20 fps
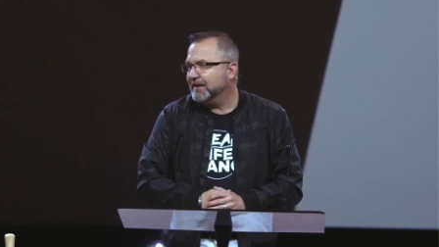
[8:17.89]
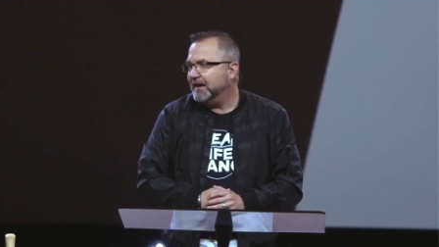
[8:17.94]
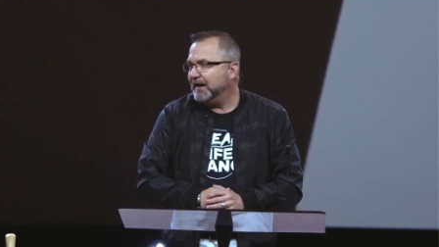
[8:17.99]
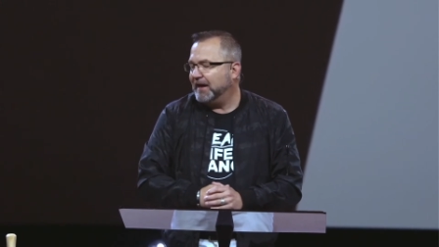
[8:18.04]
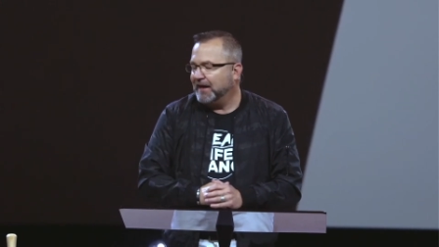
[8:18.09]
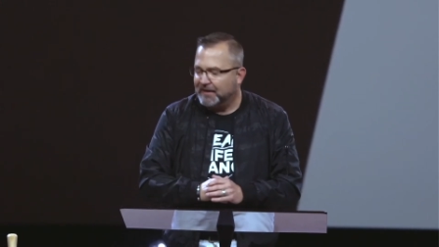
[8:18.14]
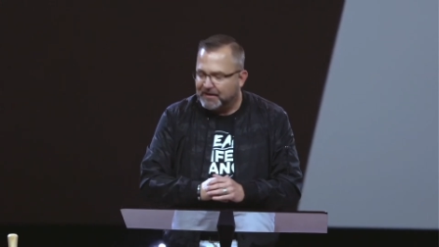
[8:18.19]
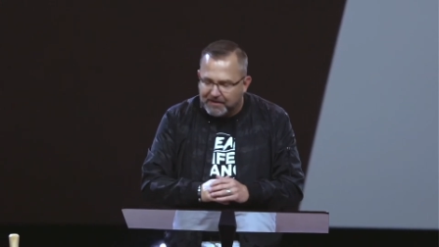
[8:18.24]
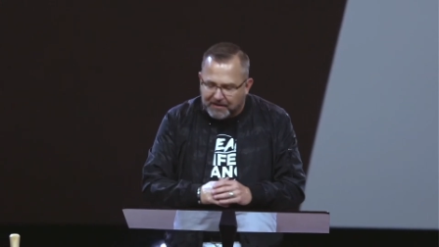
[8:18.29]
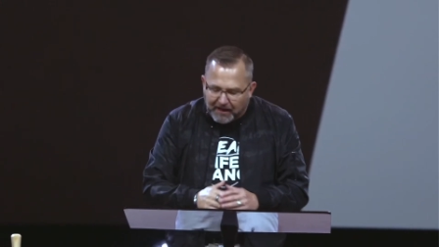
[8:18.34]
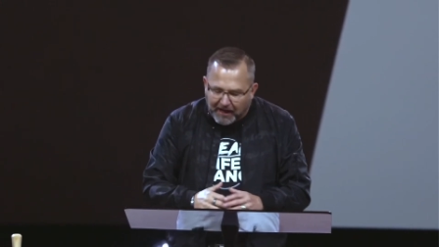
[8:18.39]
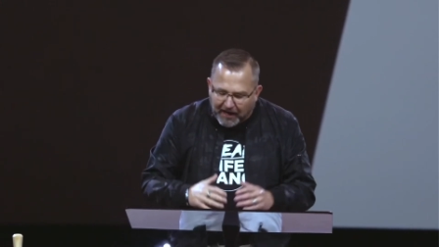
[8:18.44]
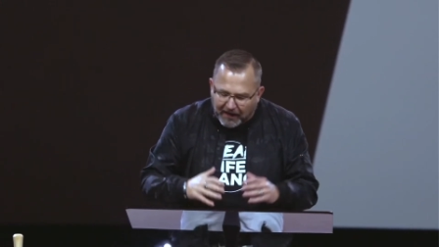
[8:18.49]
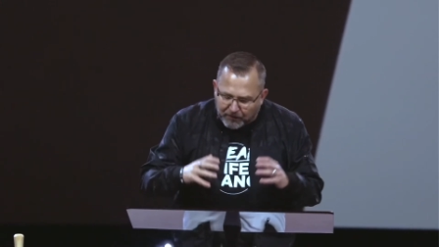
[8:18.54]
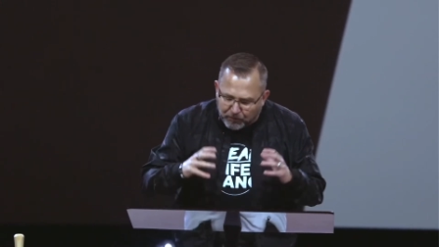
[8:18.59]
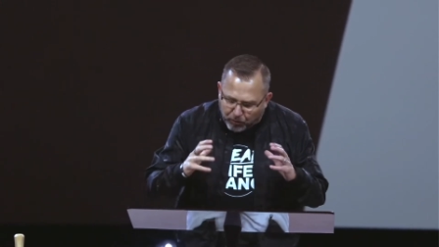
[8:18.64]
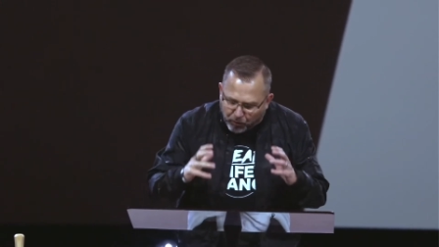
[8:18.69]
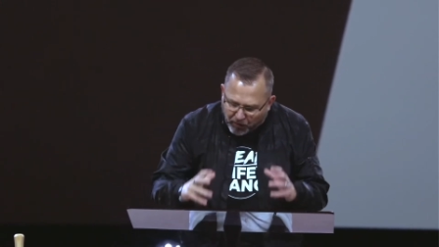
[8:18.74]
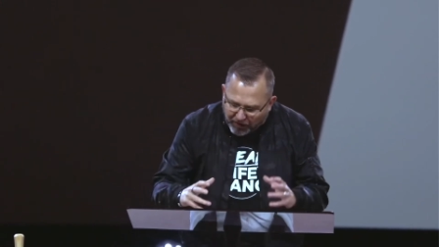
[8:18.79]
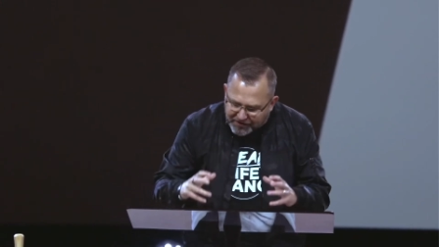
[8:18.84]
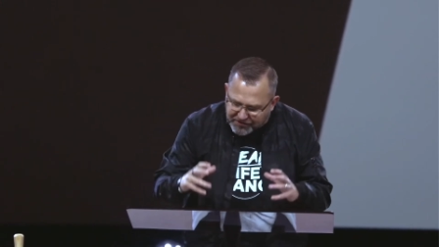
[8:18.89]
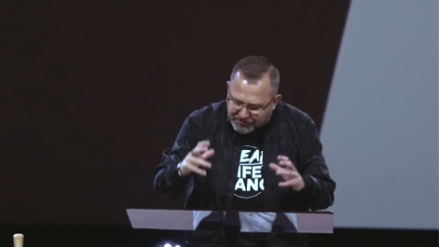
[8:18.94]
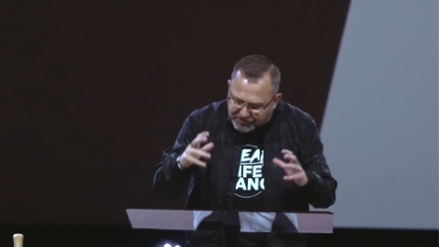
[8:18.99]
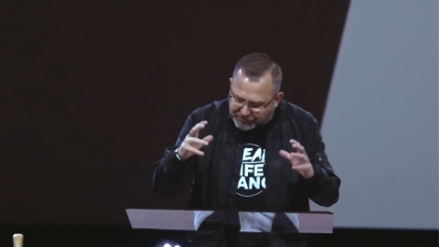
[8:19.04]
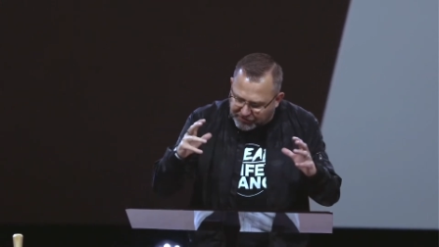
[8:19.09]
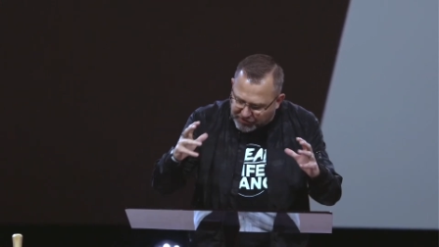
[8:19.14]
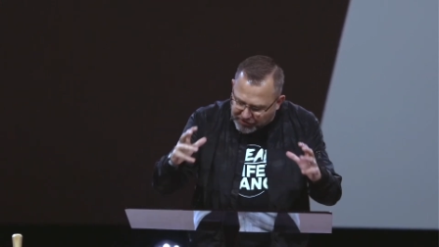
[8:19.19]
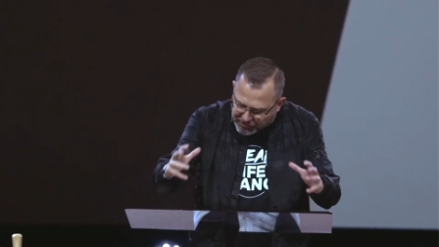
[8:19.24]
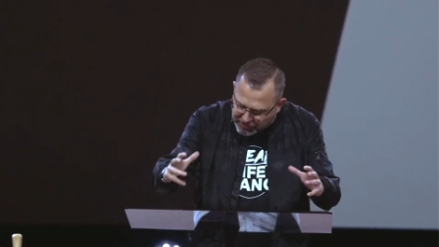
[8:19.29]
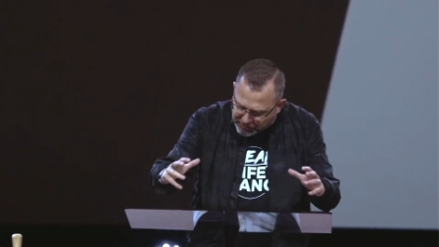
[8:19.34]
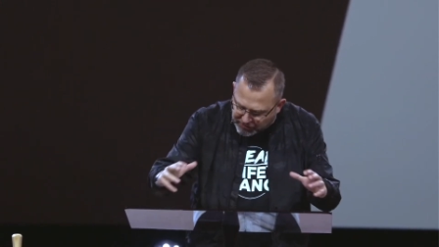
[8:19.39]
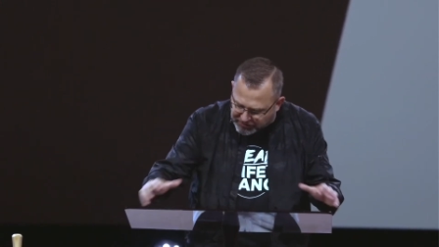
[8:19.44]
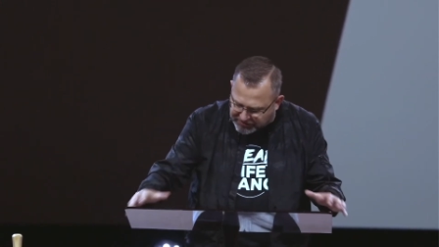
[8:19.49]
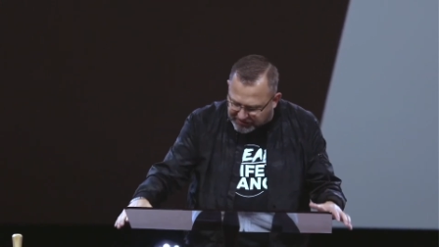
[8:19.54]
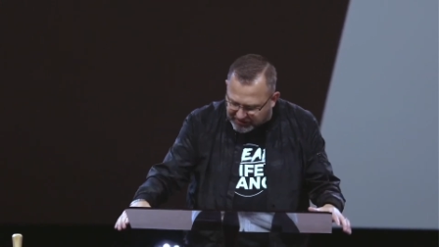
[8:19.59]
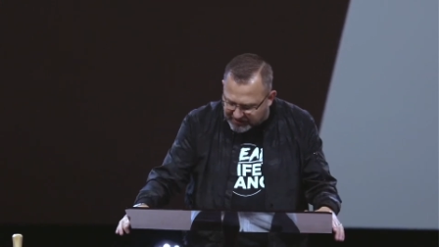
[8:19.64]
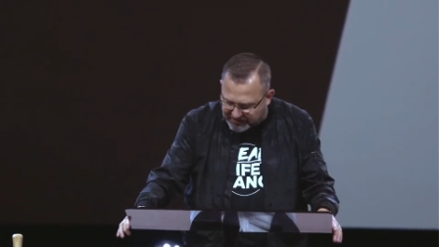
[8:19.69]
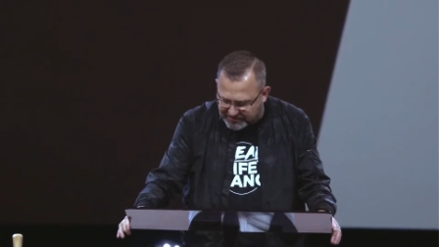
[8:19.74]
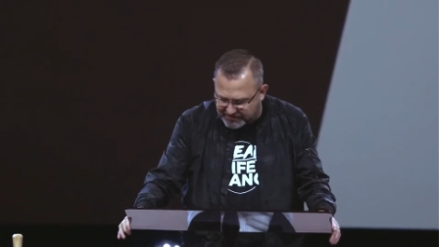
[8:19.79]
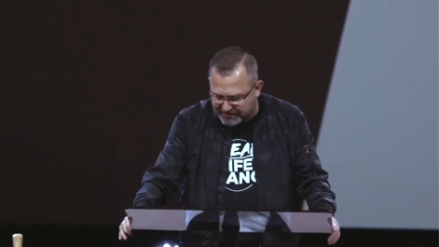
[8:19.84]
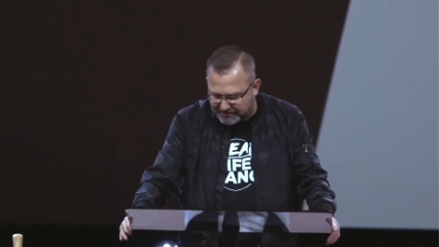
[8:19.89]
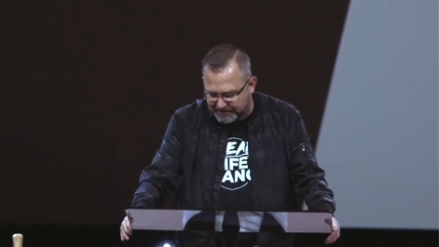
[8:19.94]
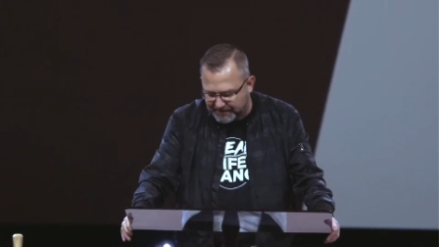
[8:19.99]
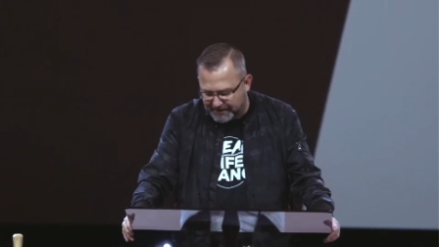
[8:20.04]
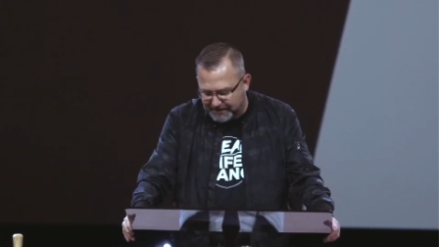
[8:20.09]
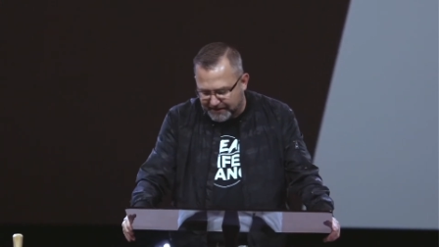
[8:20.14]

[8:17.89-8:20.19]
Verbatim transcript: and God wants to use us.